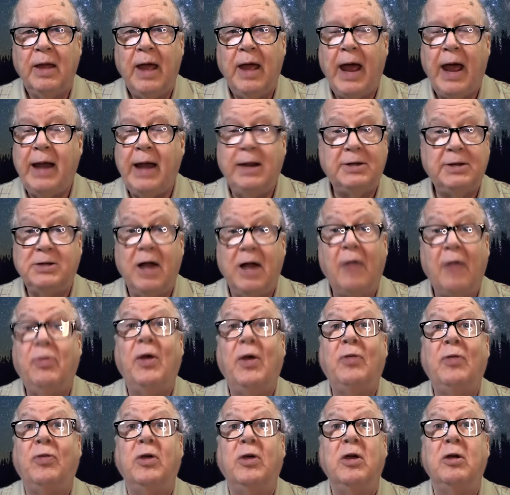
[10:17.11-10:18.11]
And it's not
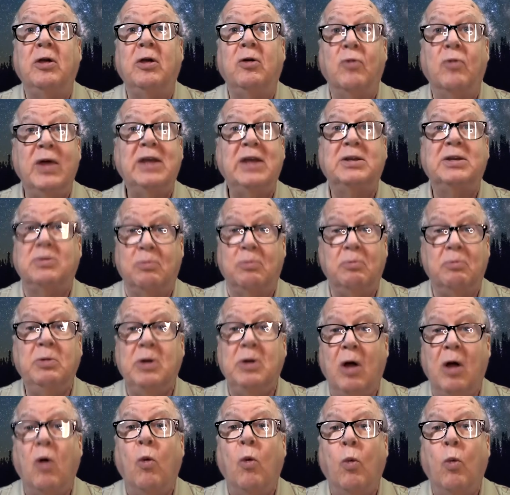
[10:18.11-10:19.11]
that the Greeks,
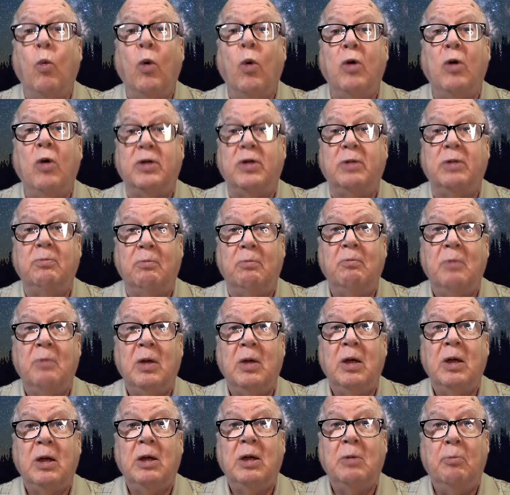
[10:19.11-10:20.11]
weren't
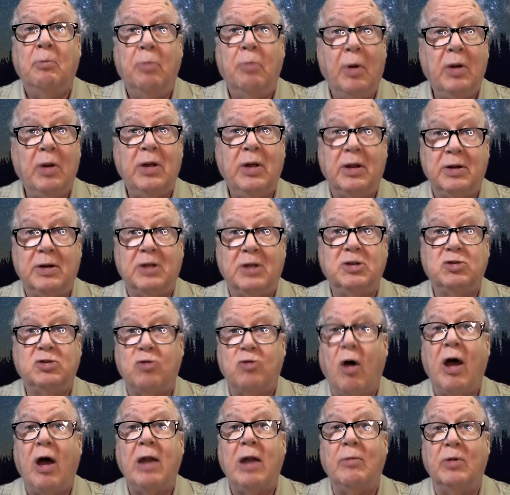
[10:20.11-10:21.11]
brilliant
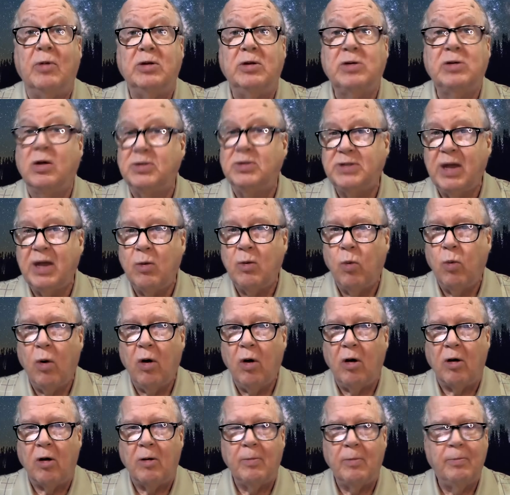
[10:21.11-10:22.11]
astronomers, because they
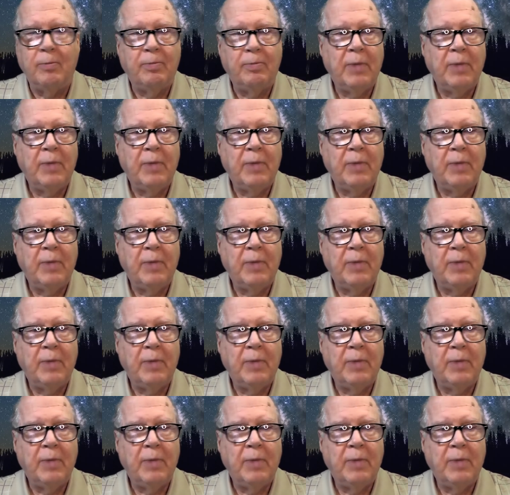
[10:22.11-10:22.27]
were.